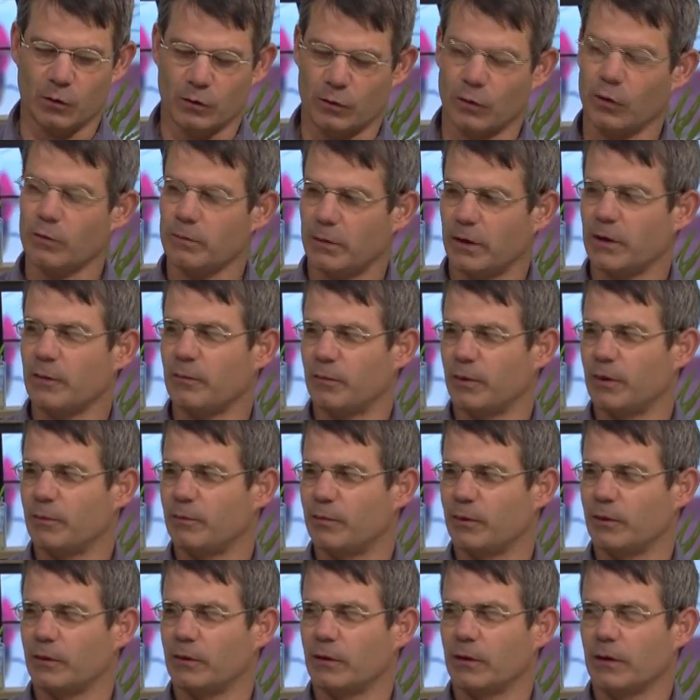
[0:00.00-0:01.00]
normally,
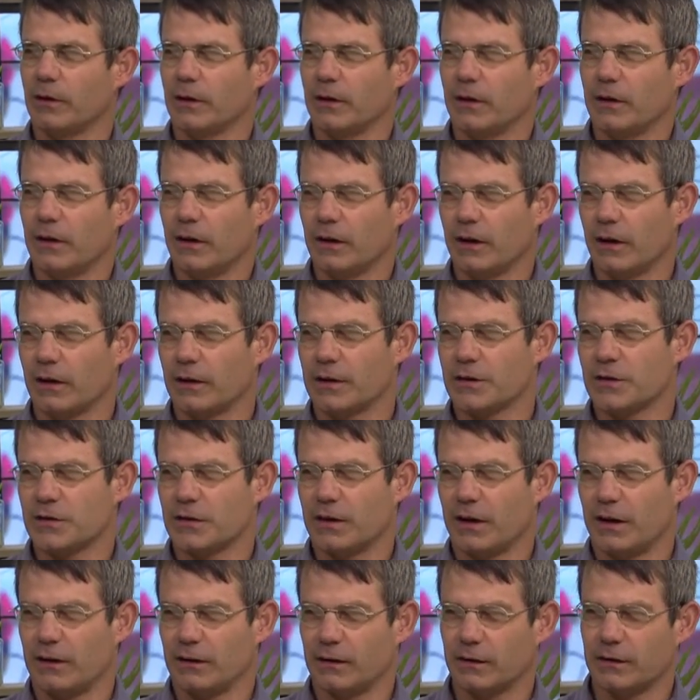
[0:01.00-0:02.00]
people
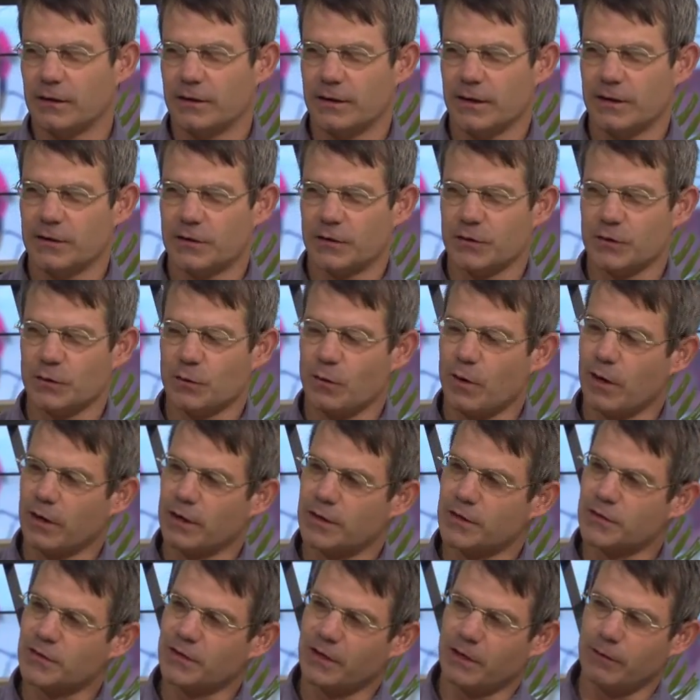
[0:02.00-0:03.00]
understand that diesel is quite
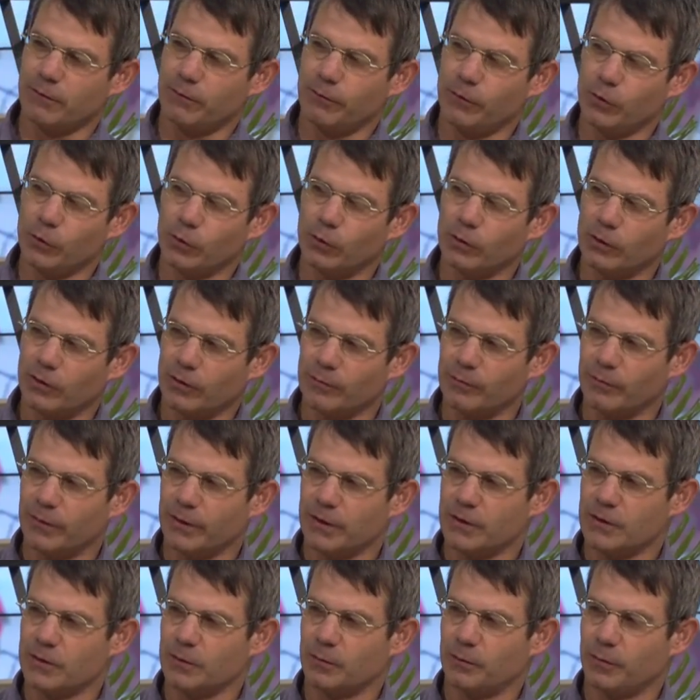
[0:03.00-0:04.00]
a safe fuel
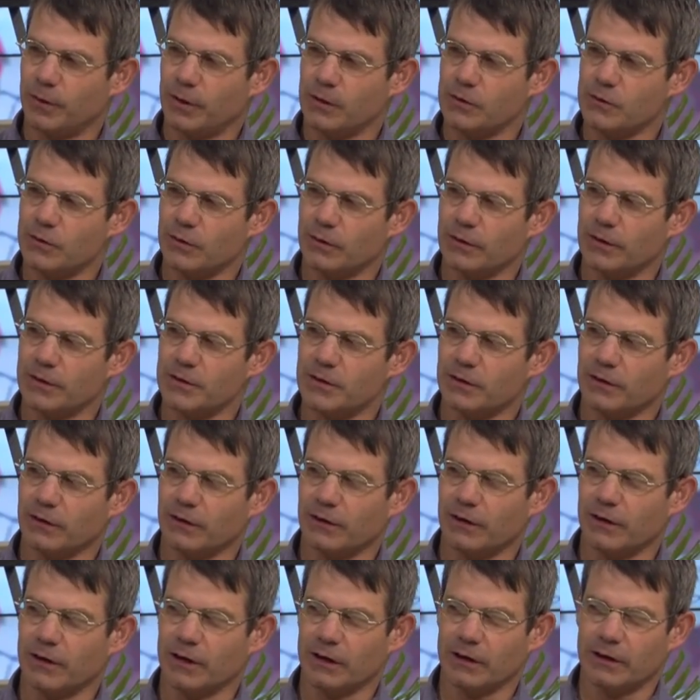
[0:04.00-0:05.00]
compared to petrol. It's
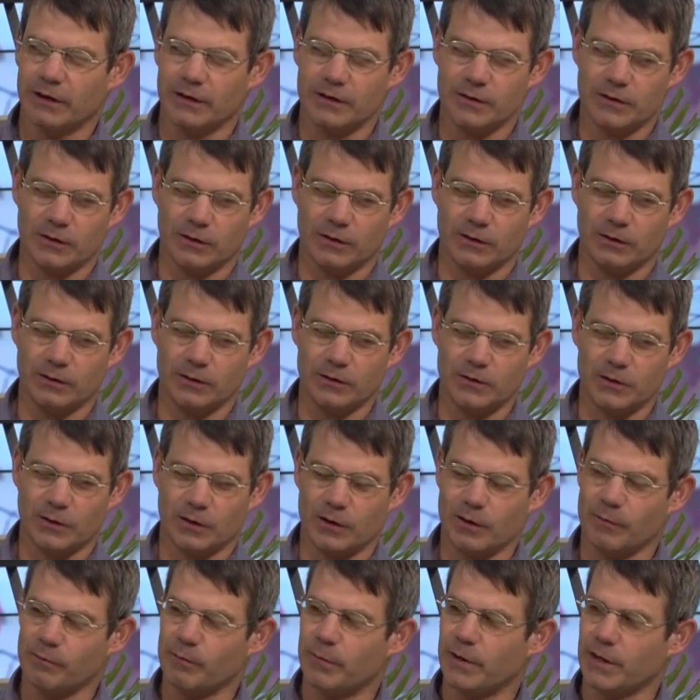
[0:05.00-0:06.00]
not likely to, to
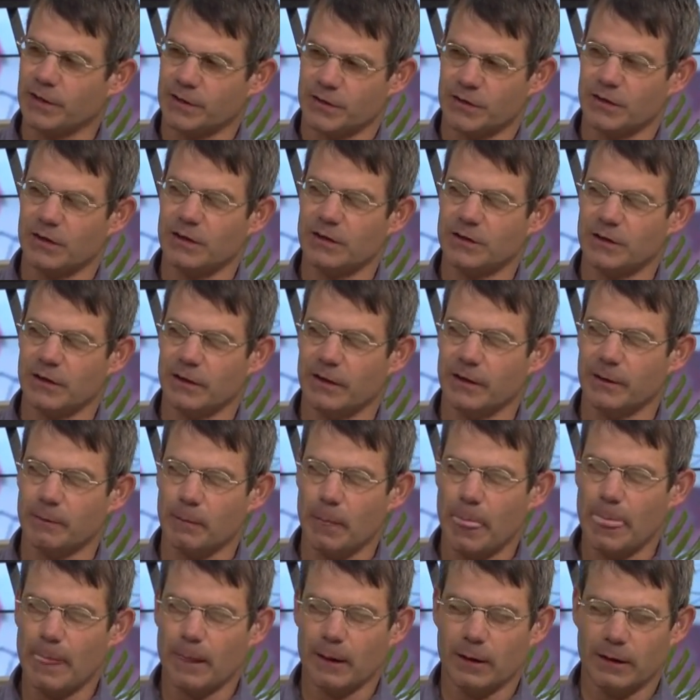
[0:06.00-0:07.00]
combust easily.
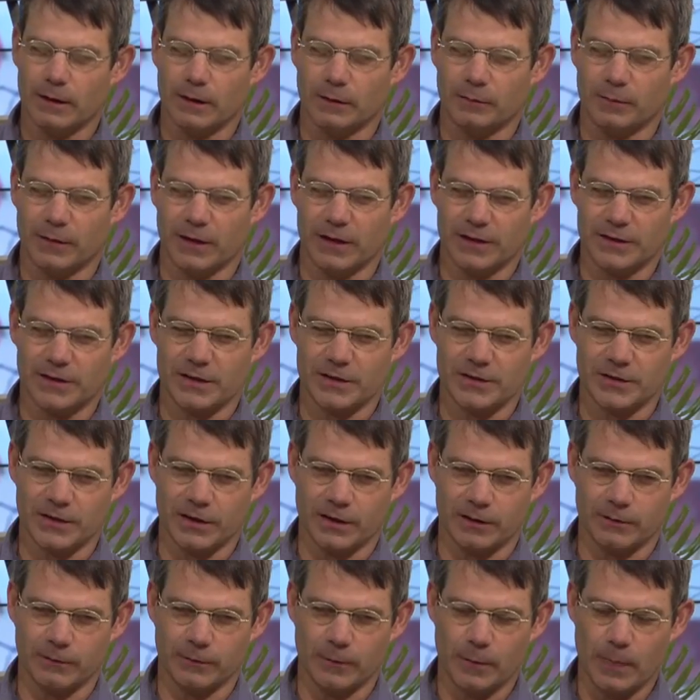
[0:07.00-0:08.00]
Yes. It makes it
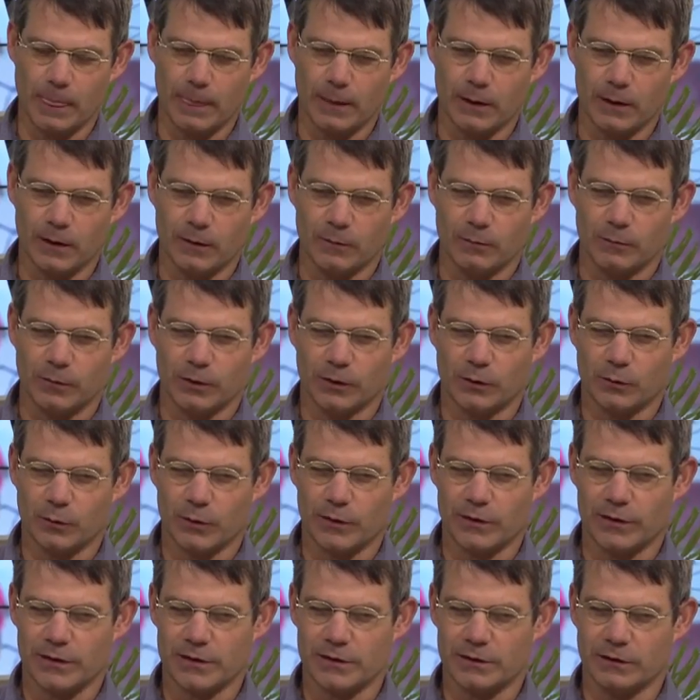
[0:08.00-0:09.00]
safe. But
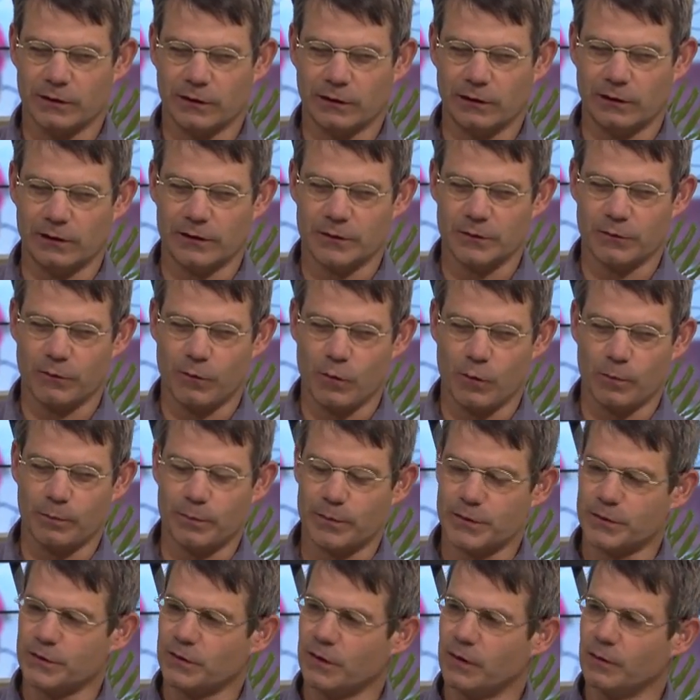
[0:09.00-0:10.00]
with as little as
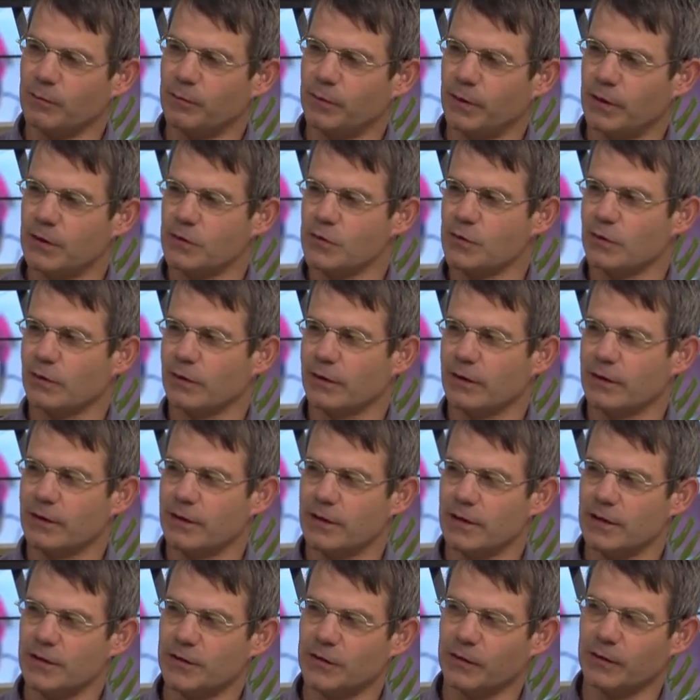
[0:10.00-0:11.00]
4% petrol in
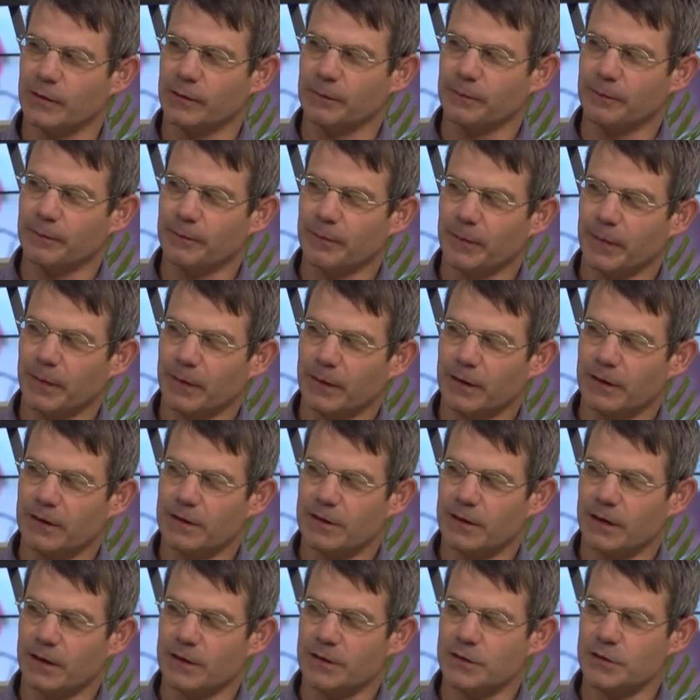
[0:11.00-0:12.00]
diesel,
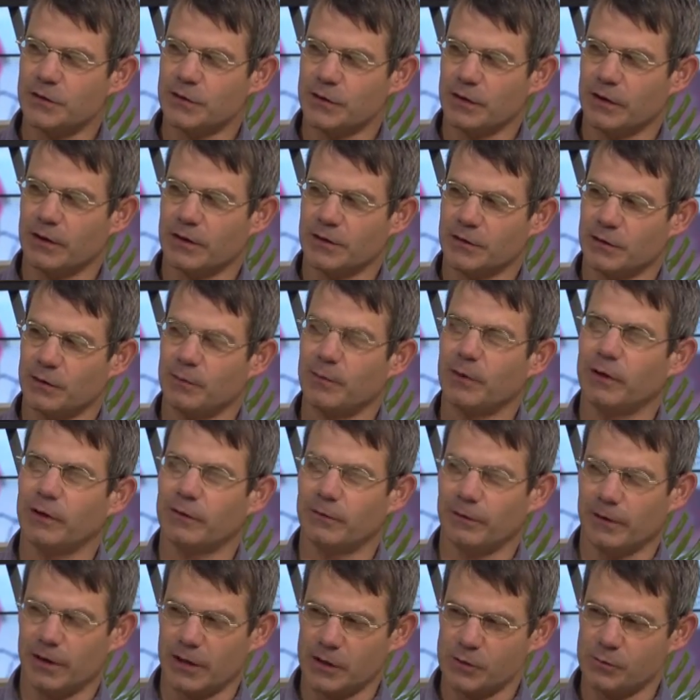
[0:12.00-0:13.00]
it has a similar
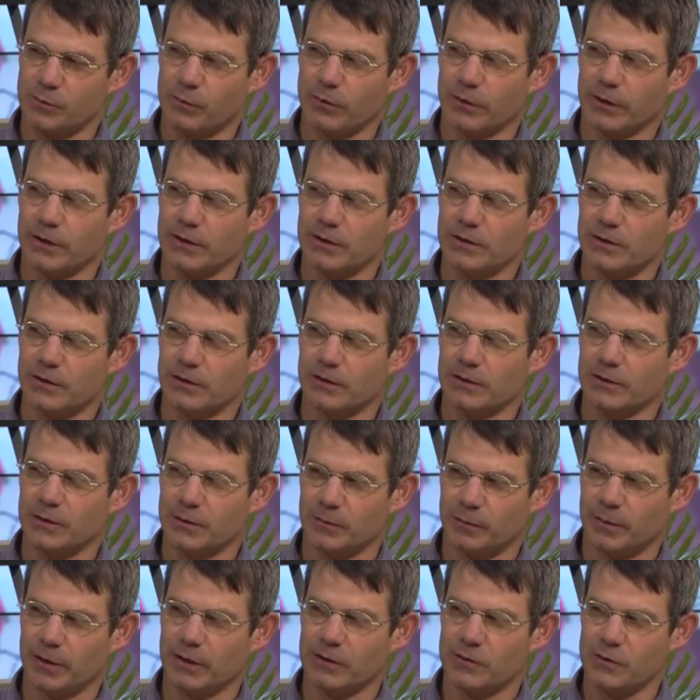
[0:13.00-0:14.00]
flash point to,
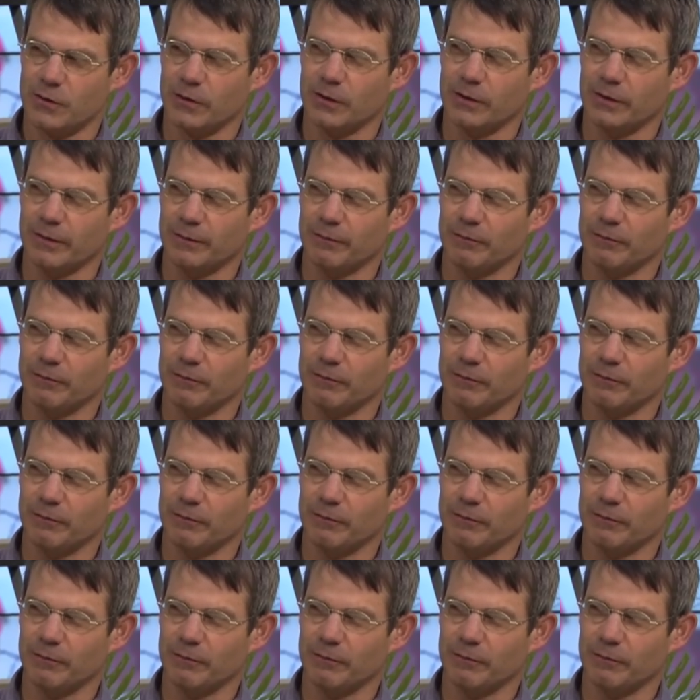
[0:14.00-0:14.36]
to petrol.